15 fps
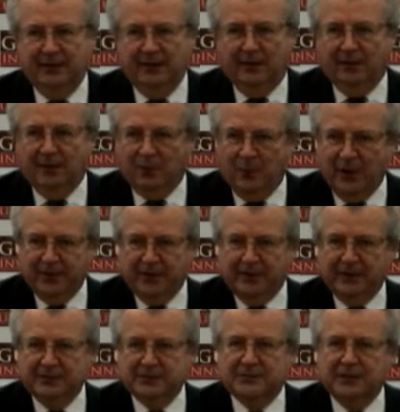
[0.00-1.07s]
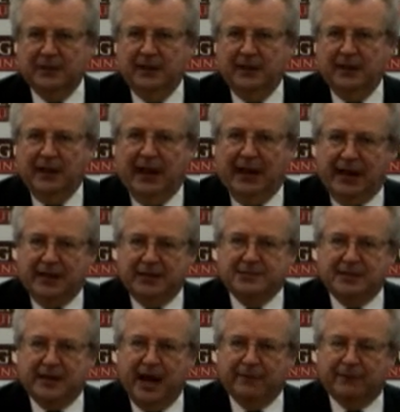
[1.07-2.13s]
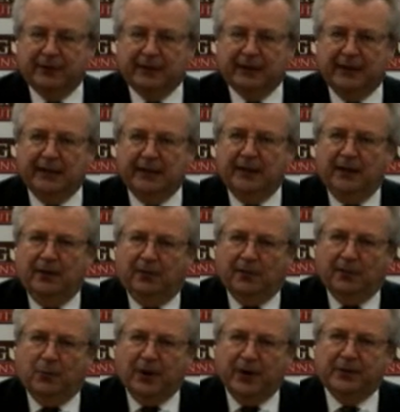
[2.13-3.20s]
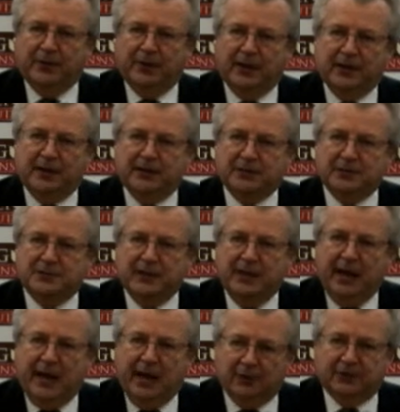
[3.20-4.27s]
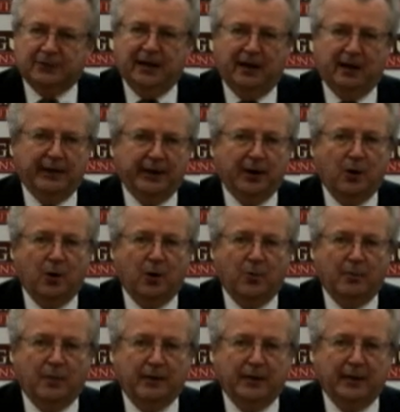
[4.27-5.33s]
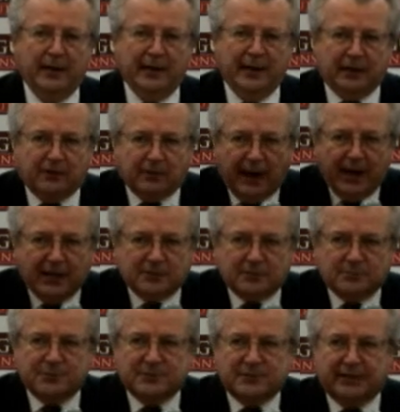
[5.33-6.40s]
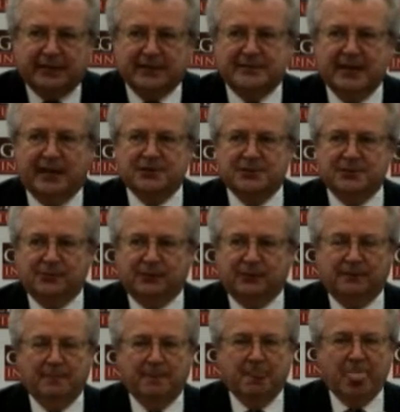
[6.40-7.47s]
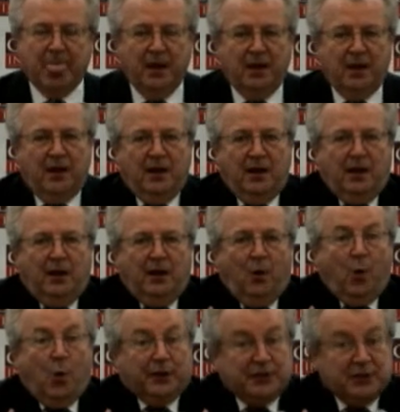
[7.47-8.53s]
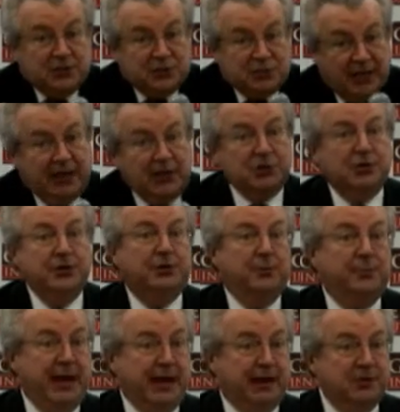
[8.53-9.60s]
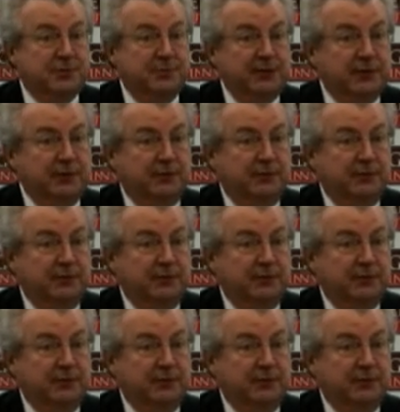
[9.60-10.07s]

or whether it's AIDS in Africa, or whether it is healthcare at home. He grasps the contextual. Organizational management,